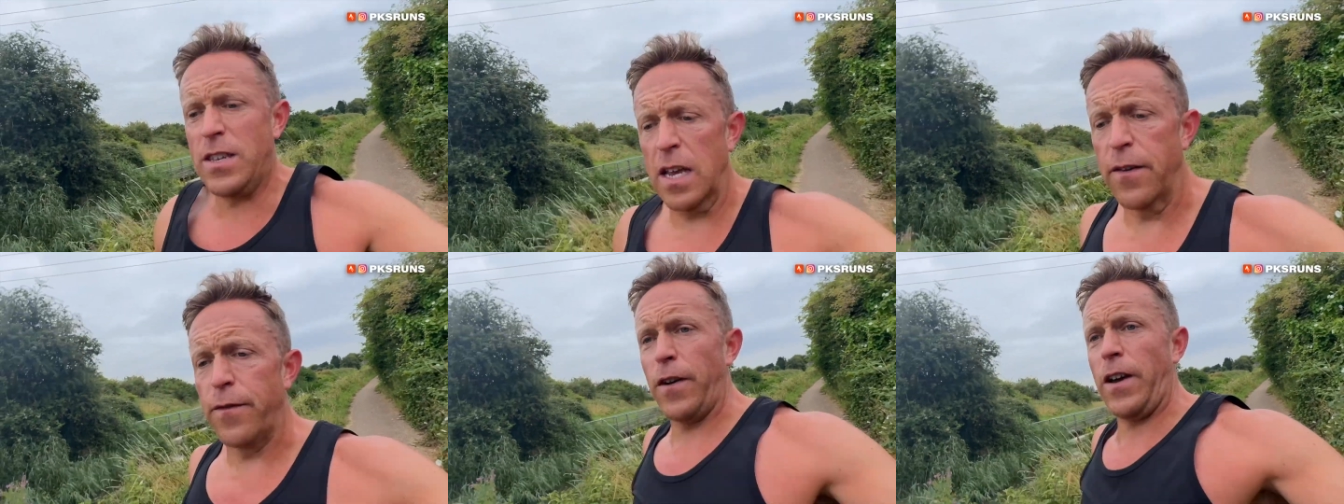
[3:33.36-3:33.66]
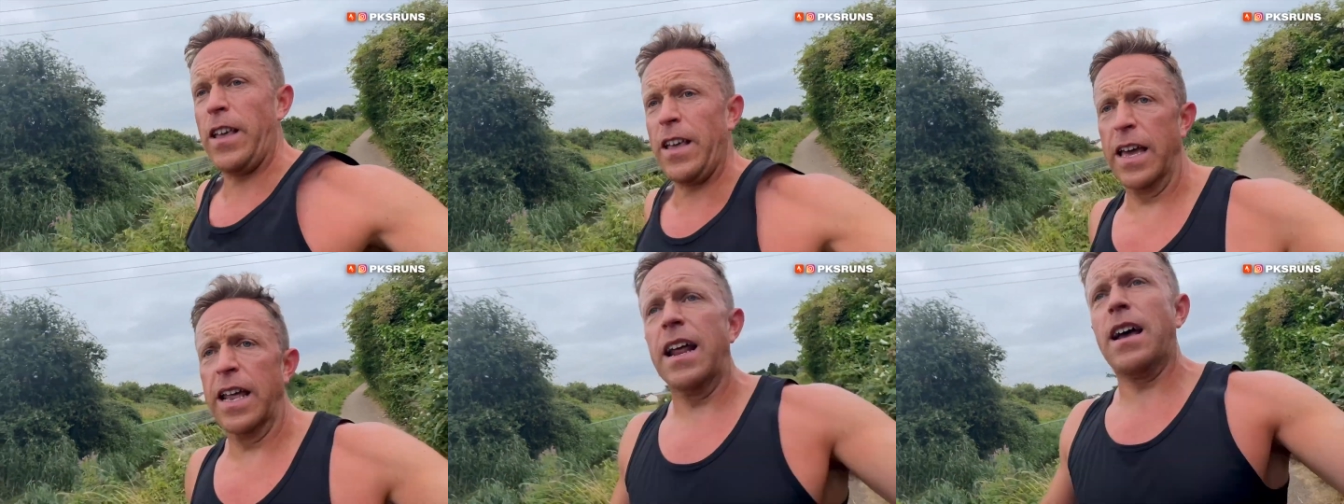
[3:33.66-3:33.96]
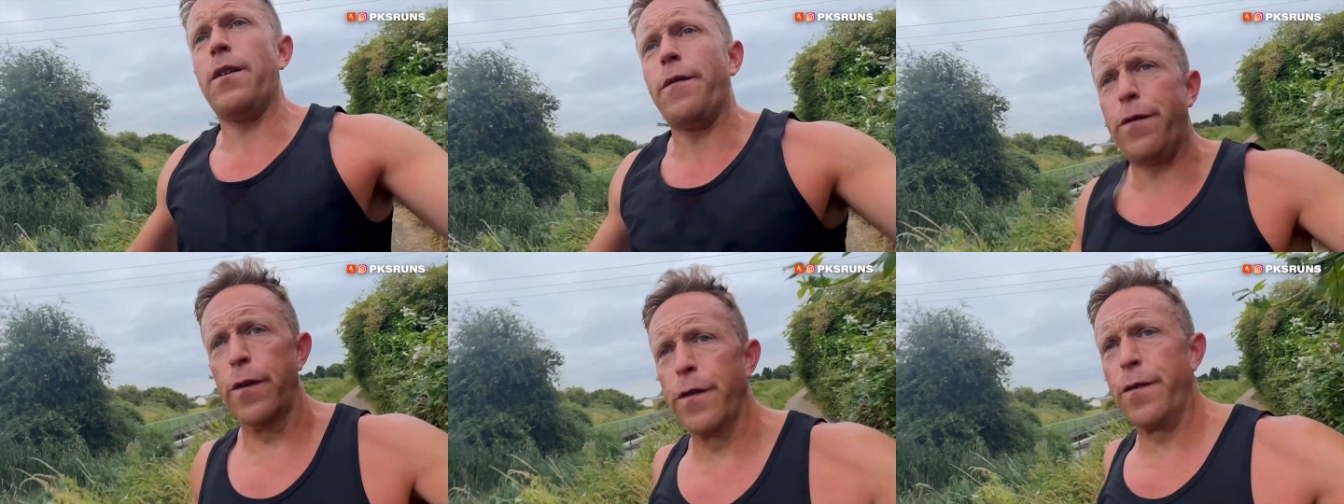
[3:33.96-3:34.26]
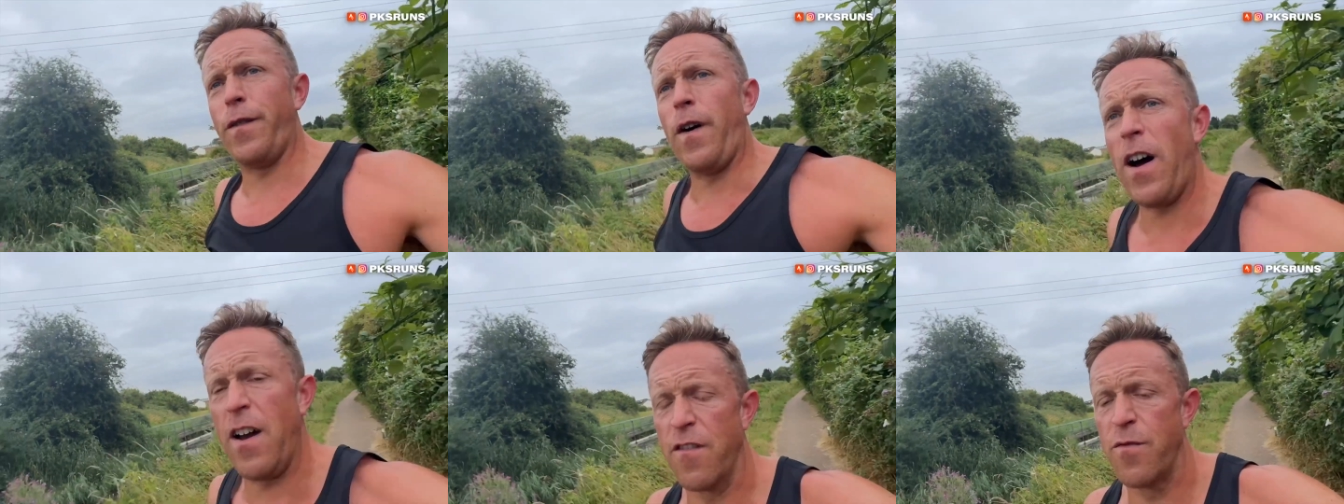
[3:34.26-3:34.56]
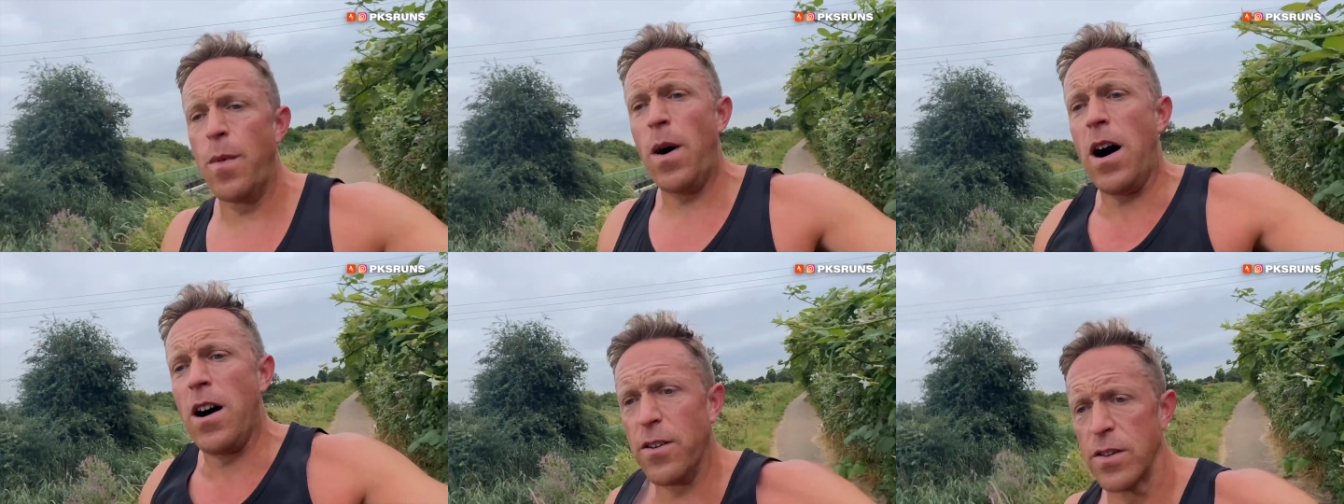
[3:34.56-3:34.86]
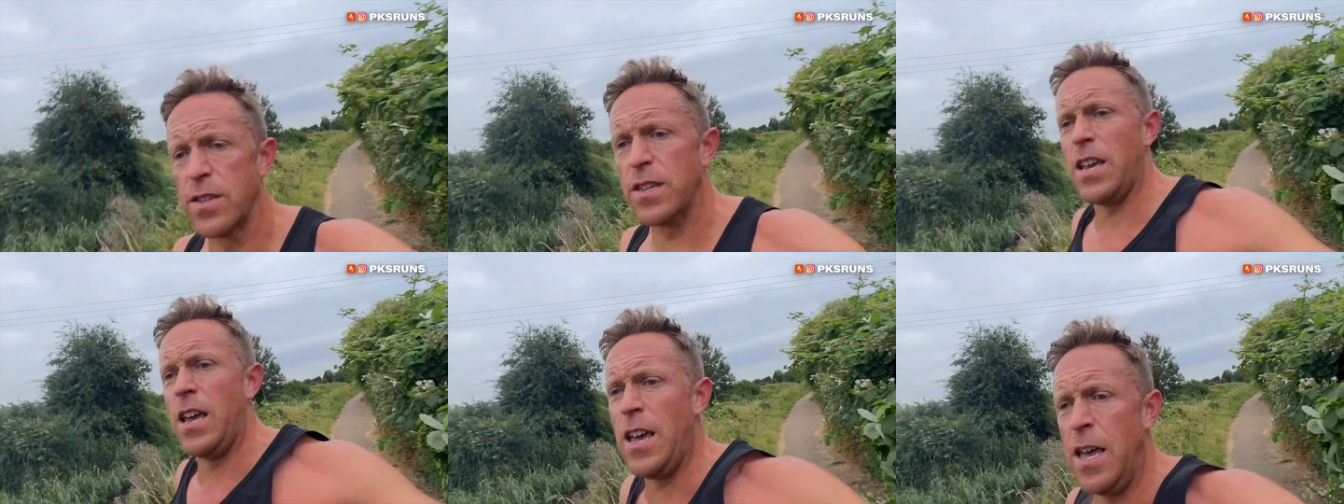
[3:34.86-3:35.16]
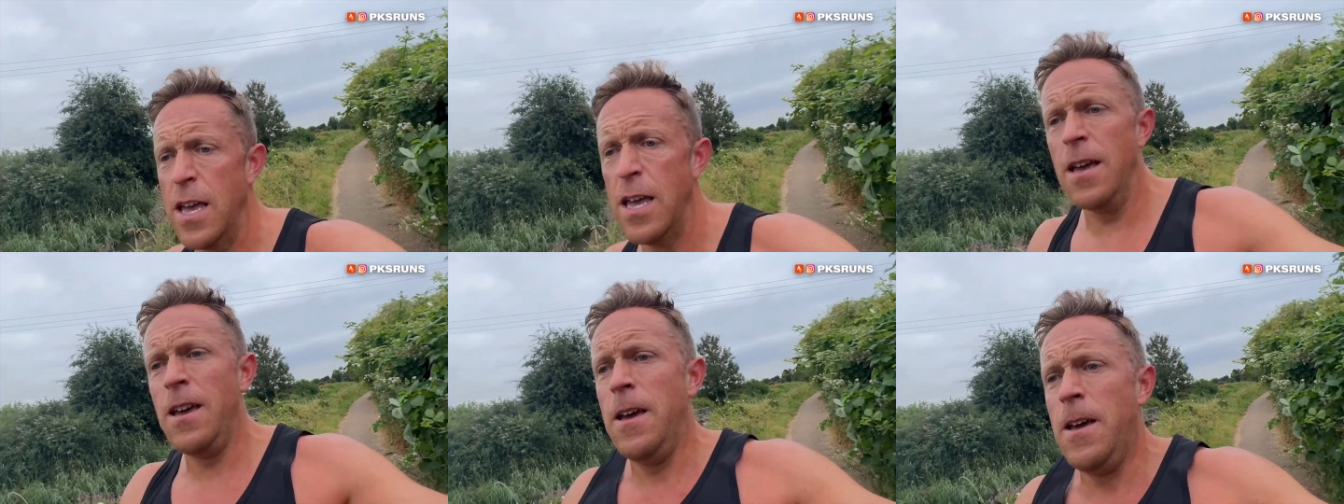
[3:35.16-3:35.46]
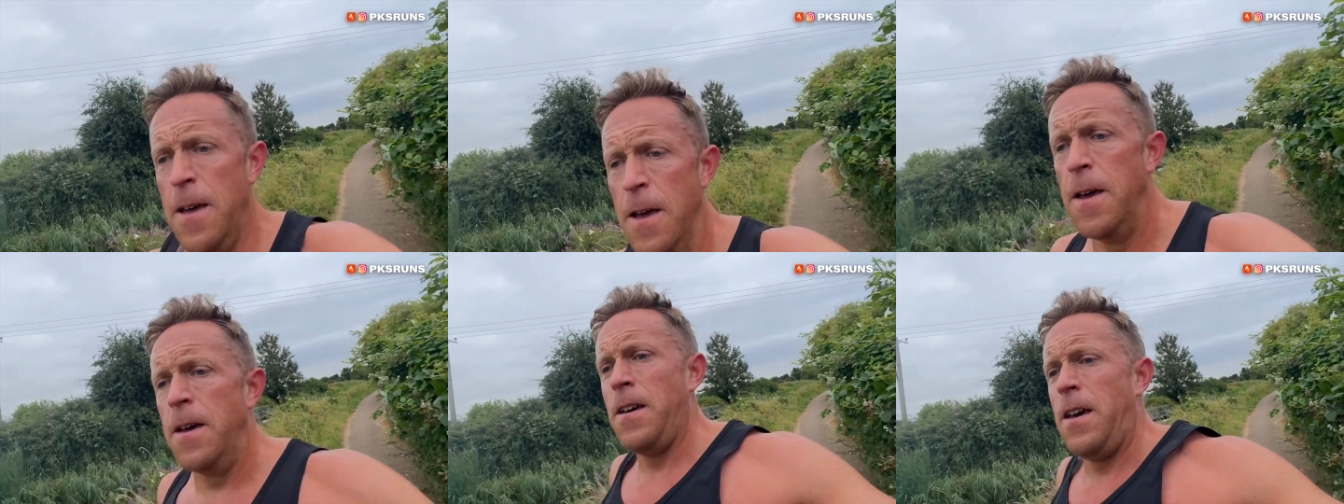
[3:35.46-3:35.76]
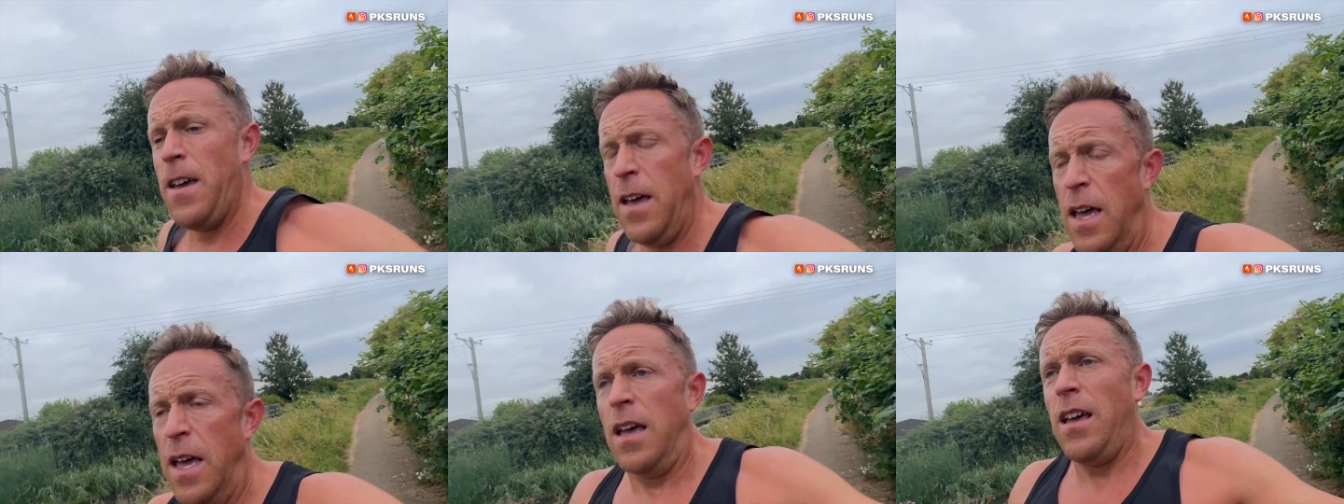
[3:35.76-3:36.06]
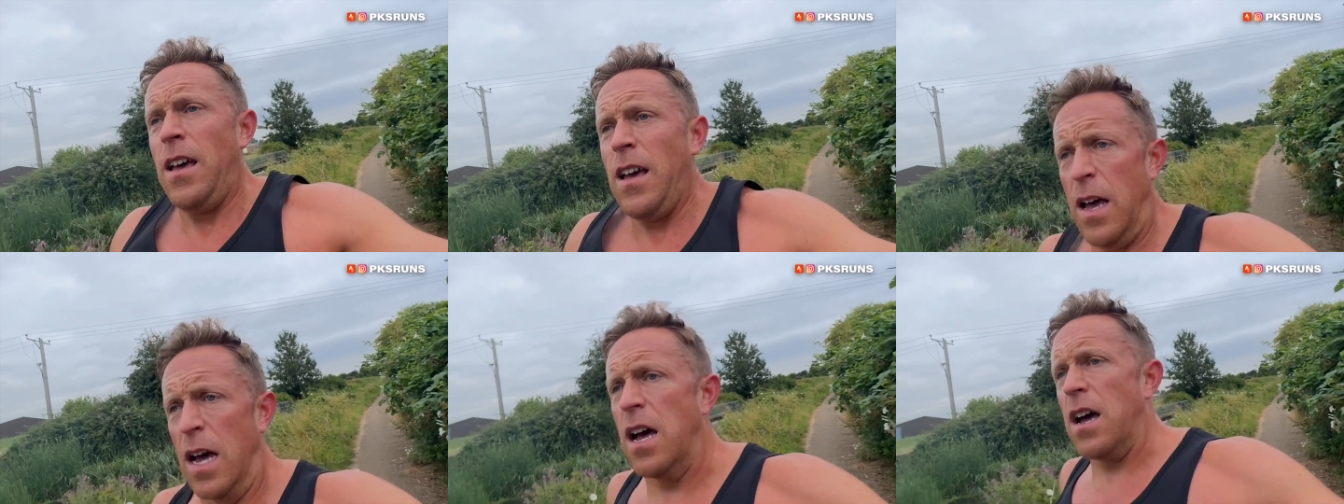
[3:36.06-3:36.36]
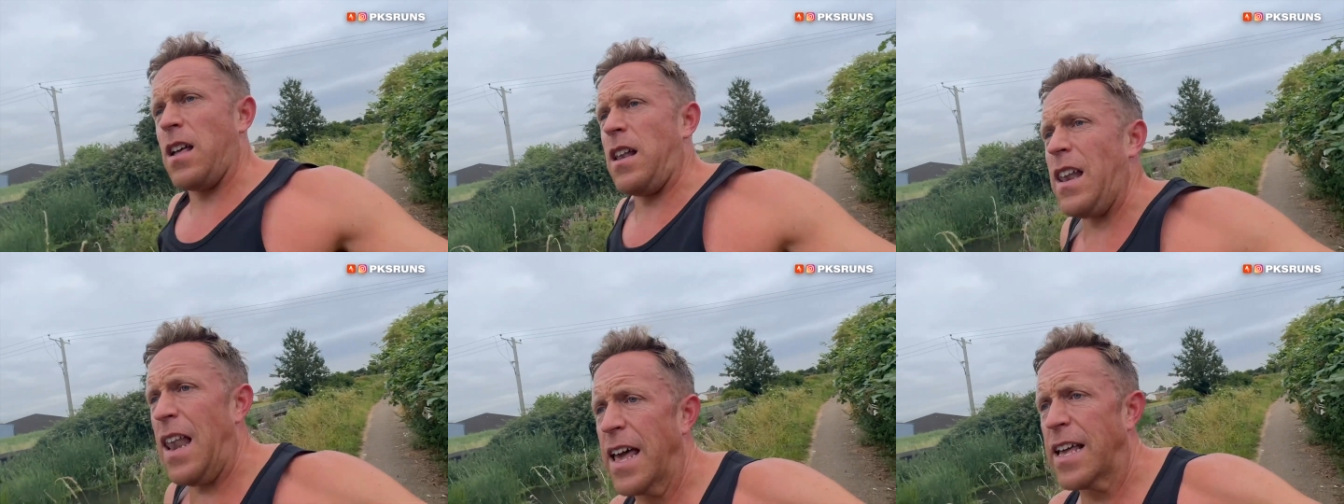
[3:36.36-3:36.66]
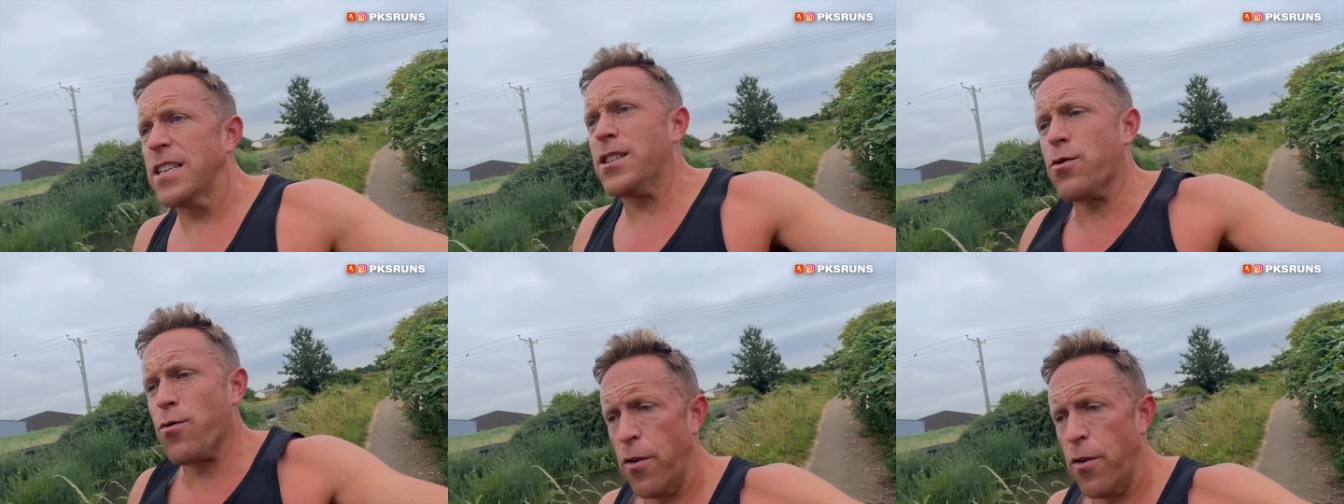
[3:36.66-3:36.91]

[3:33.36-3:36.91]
if I can get out for 5 miles later